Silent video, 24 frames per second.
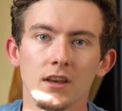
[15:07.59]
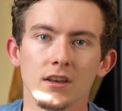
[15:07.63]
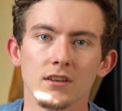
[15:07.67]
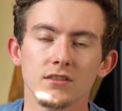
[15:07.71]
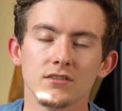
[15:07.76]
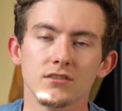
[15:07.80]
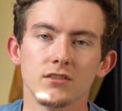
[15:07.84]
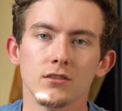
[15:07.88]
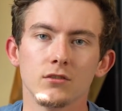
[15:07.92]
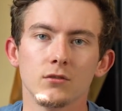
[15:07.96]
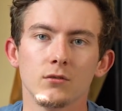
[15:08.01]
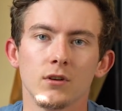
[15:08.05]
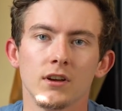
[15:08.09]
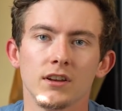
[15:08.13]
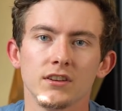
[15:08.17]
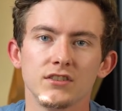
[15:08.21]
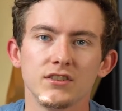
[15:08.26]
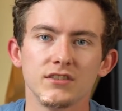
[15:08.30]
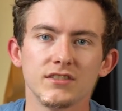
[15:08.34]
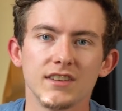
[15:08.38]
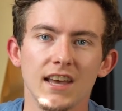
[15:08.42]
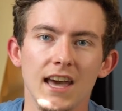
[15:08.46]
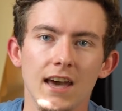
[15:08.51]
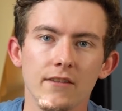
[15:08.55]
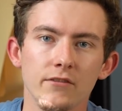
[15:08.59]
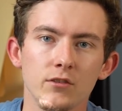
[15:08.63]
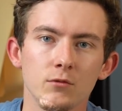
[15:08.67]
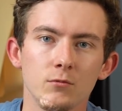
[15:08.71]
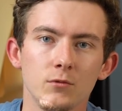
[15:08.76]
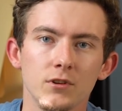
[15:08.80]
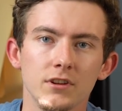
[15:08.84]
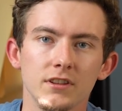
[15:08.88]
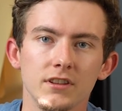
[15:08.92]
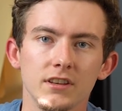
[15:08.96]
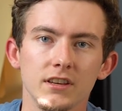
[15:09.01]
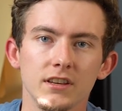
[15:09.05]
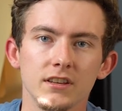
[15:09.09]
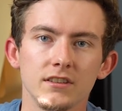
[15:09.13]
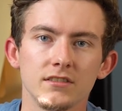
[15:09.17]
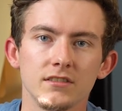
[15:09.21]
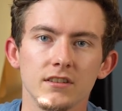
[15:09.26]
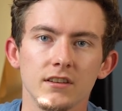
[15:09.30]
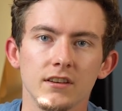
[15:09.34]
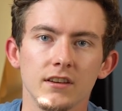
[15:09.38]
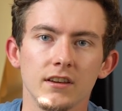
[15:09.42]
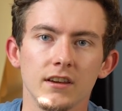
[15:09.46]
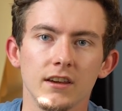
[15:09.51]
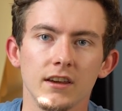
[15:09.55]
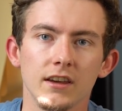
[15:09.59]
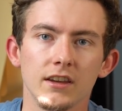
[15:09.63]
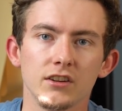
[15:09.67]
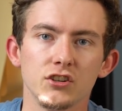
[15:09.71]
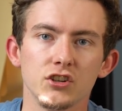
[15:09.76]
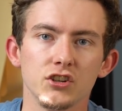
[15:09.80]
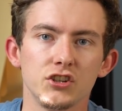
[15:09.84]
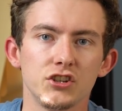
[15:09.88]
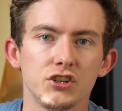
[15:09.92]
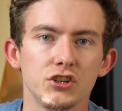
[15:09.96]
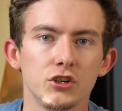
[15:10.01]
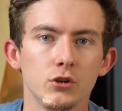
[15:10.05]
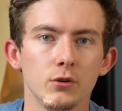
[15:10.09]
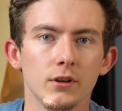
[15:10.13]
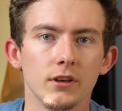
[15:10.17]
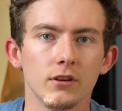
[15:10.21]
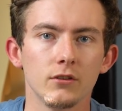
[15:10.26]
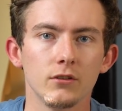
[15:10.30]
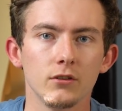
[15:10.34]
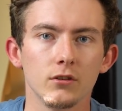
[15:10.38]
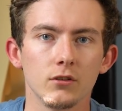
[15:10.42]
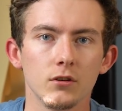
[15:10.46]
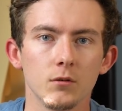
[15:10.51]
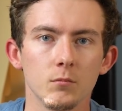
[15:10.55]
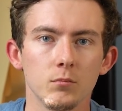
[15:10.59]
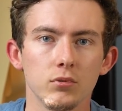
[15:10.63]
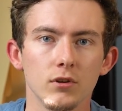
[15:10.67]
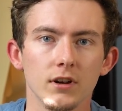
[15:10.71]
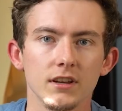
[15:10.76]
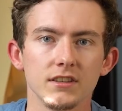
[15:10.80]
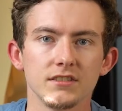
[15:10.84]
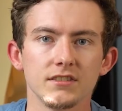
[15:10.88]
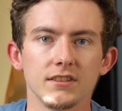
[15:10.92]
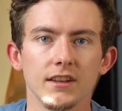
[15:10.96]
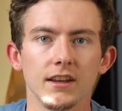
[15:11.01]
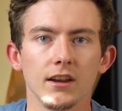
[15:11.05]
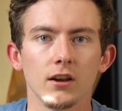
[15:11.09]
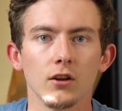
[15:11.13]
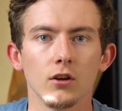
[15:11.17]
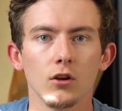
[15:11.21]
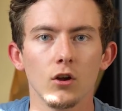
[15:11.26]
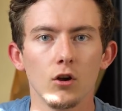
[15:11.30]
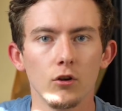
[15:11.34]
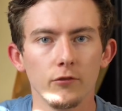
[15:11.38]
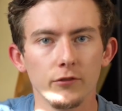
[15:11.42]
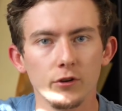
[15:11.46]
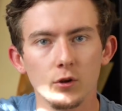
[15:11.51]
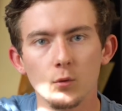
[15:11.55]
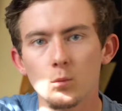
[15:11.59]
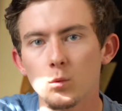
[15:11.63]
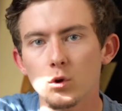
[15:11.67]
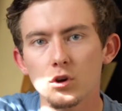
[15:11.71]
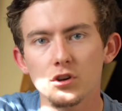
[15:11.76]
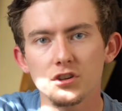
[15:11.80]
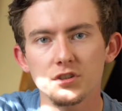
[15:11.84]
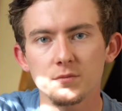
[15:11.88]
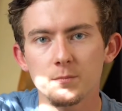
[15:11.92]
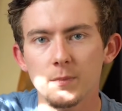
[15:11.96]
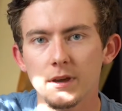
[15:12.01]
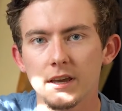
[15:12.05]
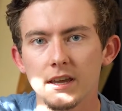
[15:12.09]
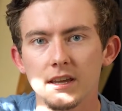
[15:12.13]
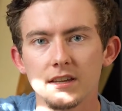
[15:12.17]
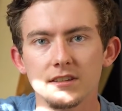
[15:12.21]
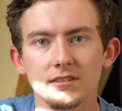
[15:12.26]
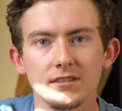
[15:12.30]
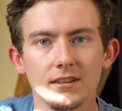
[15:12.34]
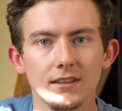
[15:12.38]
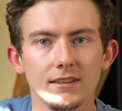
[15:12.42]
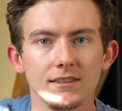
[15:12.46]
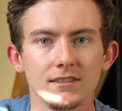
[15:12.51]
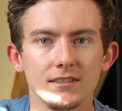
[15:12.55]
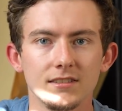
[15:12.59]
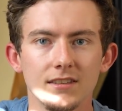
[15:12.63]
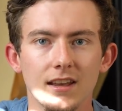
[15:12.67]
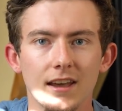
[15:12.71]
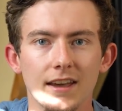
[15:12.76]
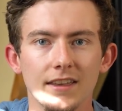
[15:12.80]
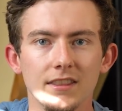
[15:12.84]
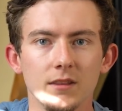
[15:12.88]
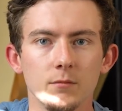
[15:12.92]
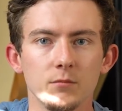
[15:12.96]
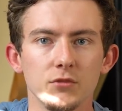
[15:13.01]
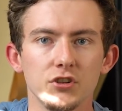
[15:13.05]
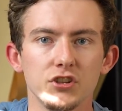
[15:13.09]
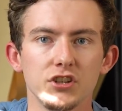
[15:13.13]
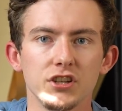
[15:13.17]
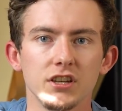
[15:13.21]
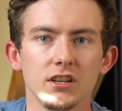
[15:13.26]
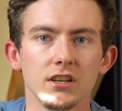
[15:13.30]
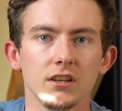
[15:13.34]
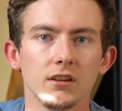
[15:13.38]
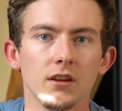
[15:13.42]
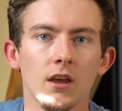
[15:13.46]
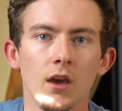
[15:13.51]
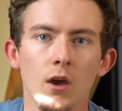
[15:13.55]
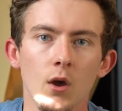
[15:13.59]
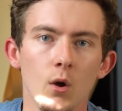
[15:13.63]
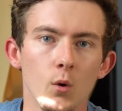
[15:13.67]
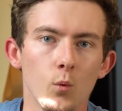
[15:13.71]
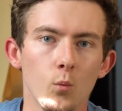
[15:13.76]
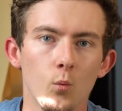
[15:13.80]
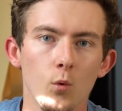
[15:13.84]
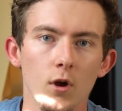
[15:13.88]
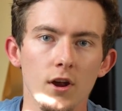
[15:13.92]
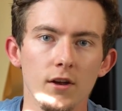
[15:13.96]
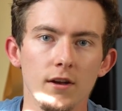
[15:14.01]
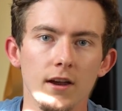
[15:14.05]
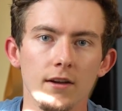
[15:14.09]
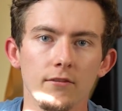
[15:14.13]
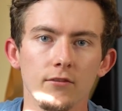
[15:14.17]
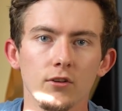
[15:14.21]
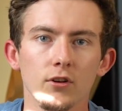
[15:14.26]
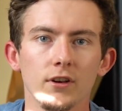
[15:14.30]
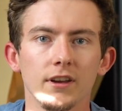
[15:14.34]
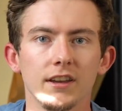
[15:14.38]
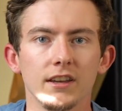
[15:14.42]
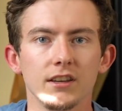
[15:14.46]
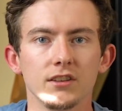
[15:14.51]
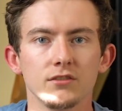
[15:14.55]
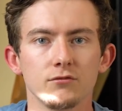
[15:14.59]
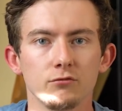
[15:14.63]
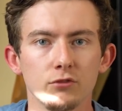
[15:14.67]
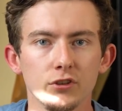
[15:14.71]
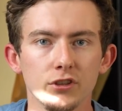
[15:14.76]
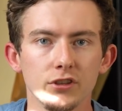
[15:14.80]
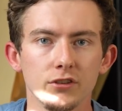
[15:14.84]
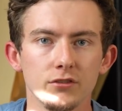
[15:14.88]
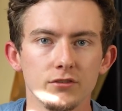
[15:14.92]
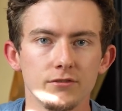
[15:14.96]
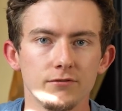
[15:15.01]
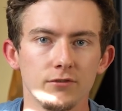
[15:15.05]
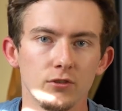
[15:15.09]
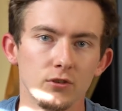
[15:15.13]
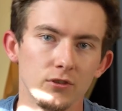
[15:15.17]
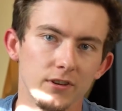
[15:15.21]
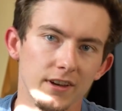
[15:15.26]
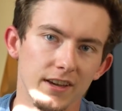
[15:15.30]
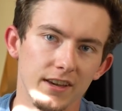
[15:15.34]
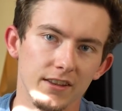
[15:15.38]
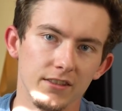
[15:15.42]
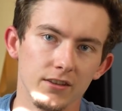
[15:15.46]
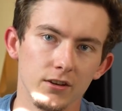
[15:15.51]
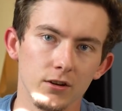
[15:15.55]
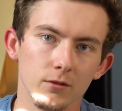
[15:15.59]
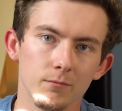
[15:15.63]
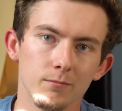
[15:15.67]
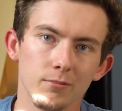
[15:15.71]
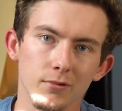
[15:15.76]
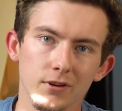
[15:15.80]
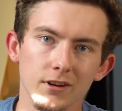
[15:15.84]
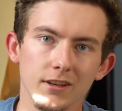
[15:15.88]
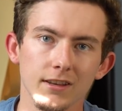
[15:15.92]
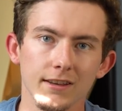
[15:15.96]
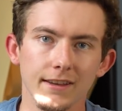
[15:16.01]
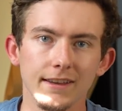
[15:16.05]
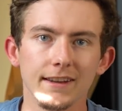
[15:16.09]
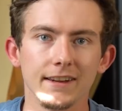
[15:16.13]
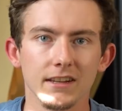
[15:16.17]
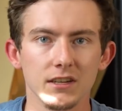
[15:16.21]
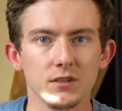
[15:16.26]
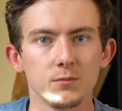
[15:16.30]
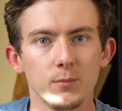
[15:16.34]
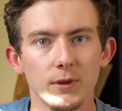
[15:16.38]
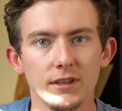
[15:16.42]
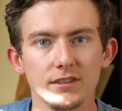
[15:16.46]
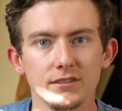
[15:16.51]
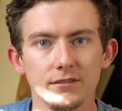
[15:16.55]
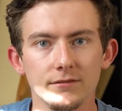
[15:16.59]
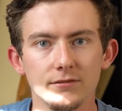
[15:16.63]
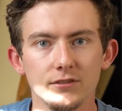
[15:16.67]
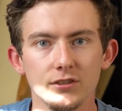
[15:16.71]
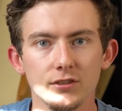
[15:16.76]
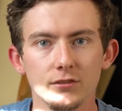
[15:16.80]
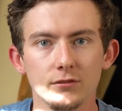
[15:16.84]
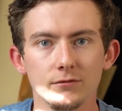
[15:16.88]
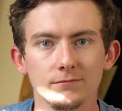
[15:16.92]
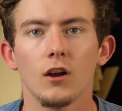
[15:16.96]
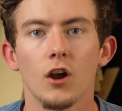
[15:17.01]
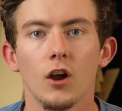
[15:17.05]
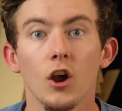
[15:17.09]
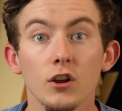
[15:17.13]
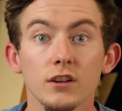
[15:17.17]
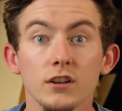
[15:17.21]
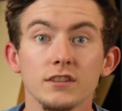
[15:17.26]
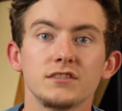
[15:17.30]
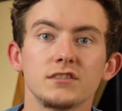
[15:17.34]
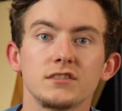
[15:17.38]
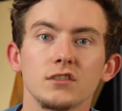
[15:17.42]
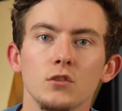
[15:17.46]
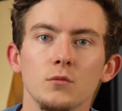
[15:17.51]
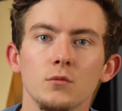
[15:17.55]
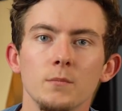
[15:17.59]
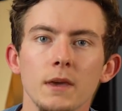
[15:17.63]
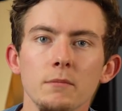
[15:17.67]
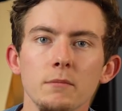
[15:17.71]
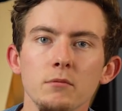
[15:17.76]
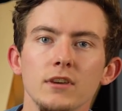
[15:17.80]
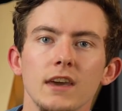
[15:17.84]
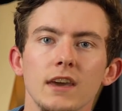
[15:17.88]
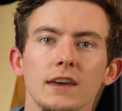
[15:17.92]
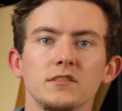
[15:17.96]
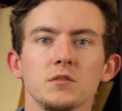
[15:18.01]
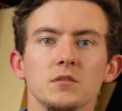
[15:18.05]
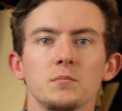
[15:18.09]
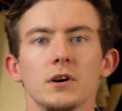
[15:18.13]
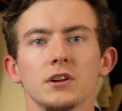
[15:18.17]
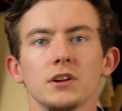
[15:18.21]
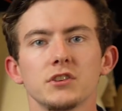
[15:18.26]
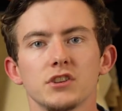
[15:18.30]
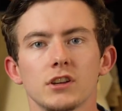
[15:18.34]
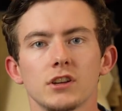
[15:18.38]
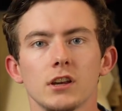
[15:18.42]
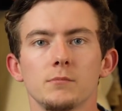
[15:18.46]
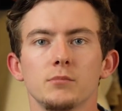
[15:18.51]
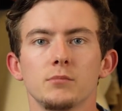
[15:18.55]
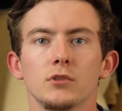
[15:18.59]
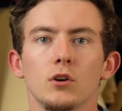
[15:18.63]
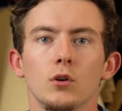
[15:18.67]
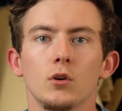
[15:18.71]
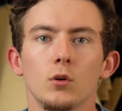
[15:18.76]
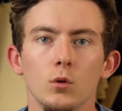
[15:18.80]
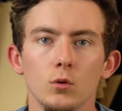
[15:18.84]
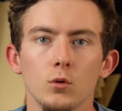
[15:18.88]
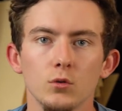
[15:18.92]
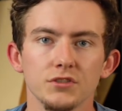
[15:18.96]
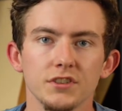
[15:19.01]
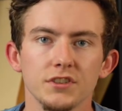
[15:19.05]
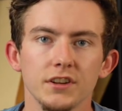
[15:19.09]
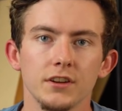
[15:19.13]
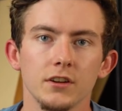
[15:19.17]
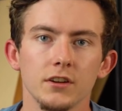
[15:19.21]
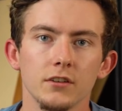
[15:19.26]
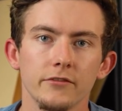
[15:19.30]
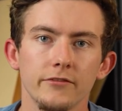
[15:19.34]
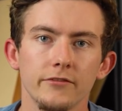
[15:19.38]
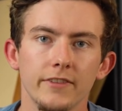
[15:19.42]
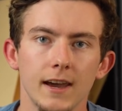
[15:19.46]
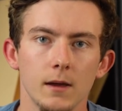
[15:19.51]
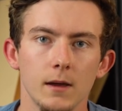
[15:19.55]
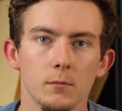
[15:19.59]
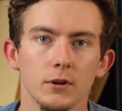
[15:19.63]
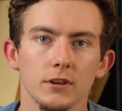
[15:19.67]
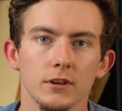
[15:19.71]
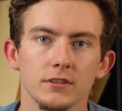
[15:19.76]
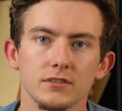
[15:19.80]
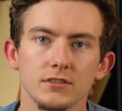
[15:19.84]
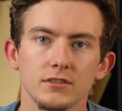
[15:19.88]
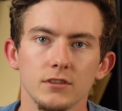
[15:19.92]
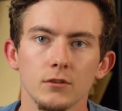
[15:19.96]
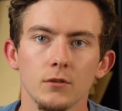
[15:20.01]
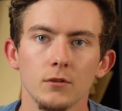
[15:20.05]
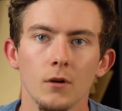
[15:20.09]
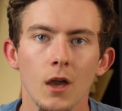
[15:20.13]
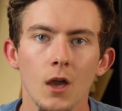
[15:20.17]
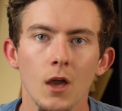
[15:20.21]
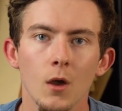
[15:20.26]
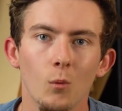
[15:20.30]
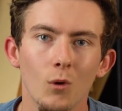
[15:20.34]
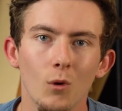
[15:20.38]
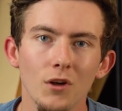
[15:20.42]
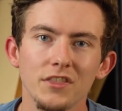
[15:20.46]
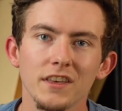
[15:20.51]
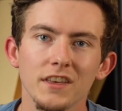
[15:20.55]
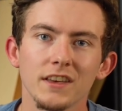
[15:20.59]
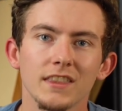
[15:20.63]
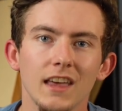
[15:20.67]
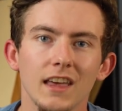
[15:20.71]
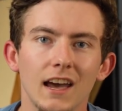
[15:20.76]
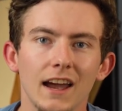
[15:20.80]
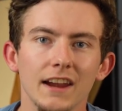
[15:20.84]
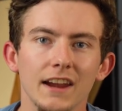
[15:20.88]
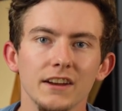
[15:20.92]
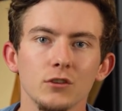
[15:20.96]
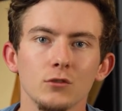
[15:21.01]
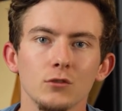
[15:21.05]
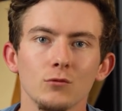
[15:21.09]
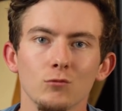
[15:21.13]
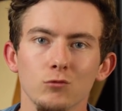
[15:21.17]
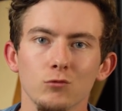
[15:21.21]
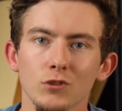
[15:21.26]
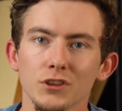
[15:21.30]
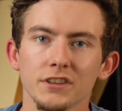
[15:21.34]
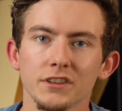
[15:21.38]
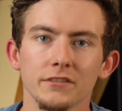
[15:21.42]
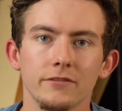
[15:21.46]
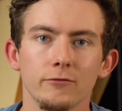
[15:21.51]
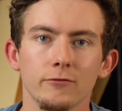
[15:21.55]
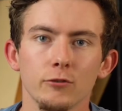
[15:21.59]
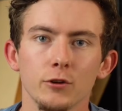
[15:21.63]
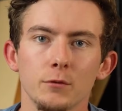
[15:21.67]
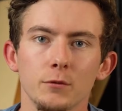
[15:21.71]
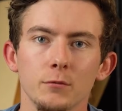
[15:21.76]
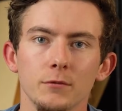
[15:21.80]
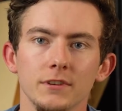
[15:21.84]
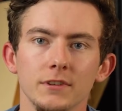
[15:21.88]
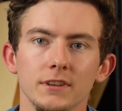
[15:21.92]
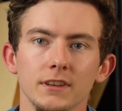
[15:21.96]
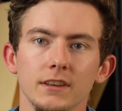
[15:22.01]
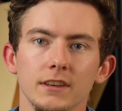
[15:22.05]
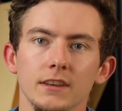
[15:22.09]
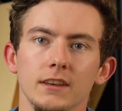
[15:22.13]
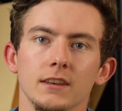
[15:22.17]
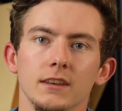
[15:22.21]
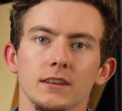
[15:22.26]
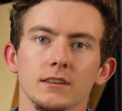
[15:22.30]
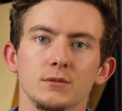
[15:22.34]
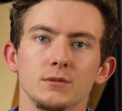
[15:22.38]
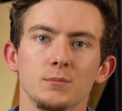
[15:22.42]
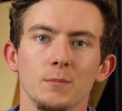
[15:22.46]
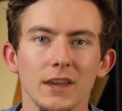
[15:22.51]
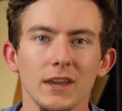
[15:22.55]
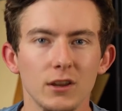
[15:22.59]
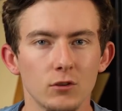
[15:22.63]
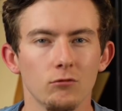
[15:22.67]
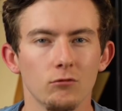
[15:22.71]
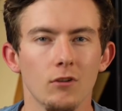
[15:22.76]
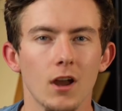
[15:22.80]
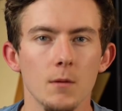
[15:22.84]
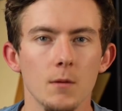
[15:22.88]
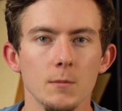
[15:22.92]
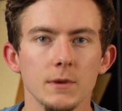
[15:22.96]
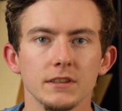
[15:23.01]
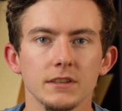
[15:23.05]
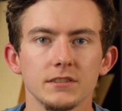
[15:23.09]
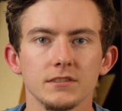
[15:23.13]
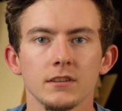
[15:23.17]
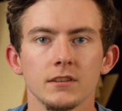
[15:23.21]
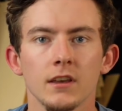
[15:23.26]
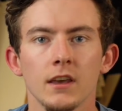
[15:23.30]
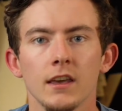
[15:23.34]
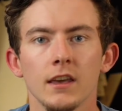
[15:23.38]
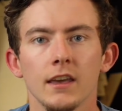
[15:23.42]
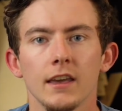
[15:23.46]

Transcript: So just having one of these and just shooting a little compressed air over your workspace, inside the machine, wherever is really useful, and they're pretty inexpensive too. All right, so maybe you have to punch a couple holes into your fabric. So one thing that I do really frequently is make grommets.